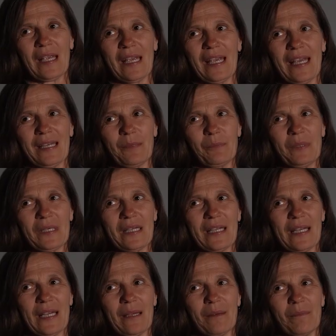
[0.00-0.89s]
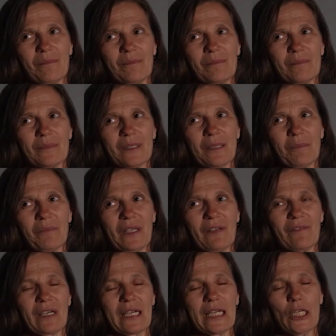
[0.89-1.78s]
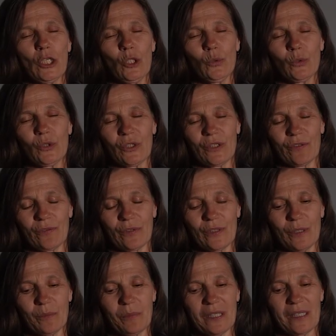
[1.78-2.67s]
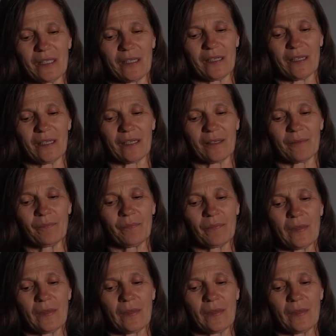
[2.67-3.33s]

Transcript: And it became something very elusive in the beginning.